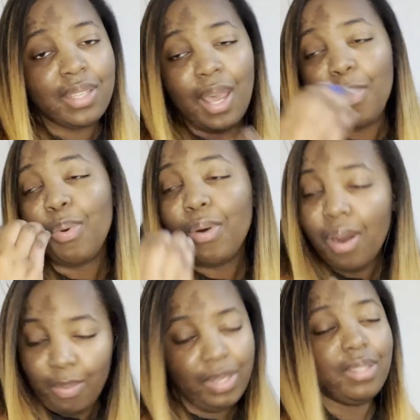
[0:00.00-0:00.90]
I
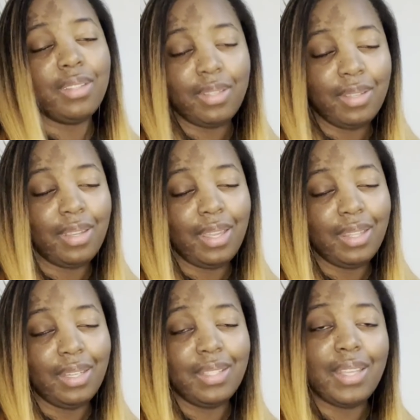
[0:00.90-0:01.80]
promise
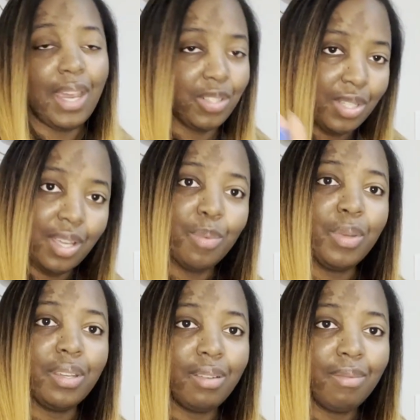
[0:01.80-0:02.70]
that it's actually
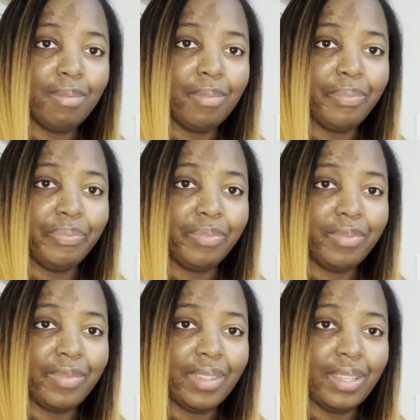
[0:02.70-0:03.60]
coming.
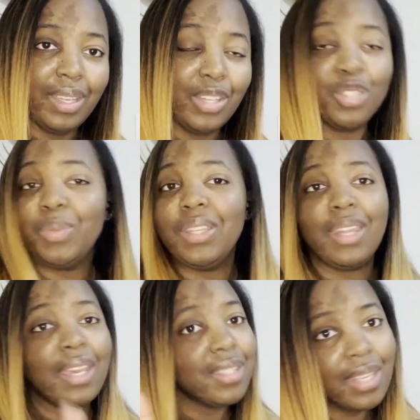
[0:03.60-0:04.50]
It should be the
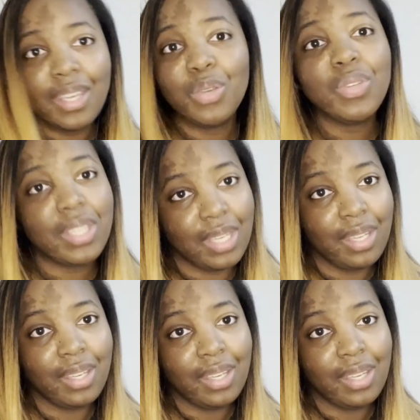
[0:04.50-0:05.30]
next thing you see.